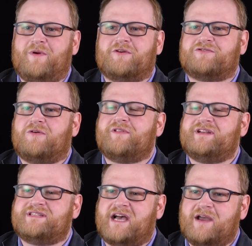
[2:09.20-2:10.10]
we control the
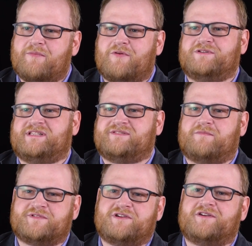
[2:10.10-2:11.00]
entire process
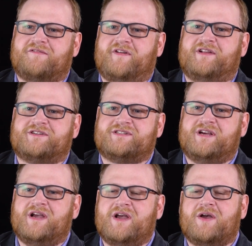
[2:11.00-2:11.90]
from start to finish.
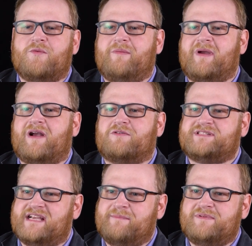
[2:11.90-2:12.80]
We make our
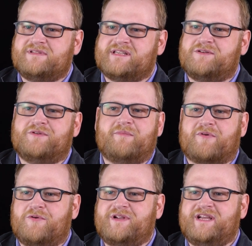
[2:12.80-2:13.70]
samples, including
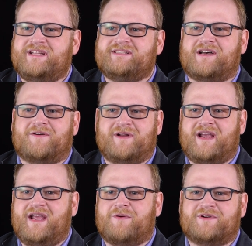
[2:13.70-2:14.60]
proteins,
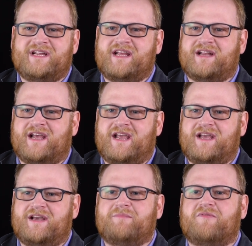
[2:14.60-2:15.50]
RNA, or
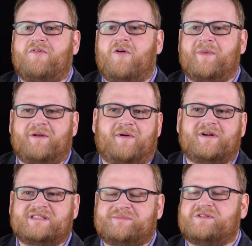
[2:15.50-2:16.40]
DNA, and perform
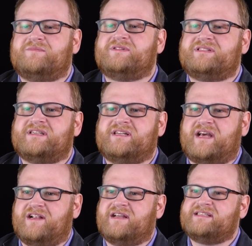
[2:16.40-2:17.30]
NMR experiments and
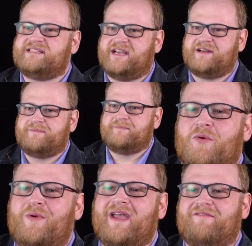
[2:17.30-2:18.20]
analyze data.
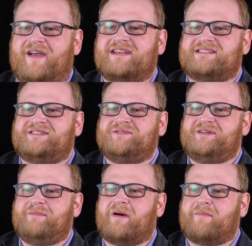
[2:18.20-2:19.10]
We have access to
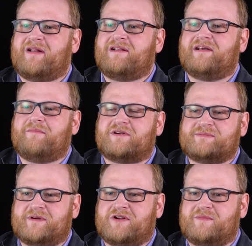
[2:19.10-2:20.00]
departmental NMR
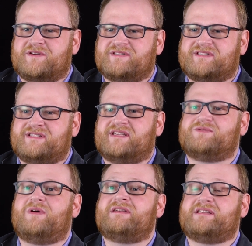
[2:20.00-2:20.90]
spectrometers,
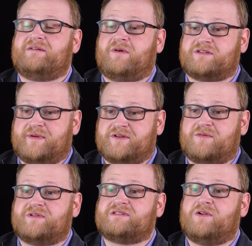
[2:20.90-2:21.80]
as well as NMR spectrometers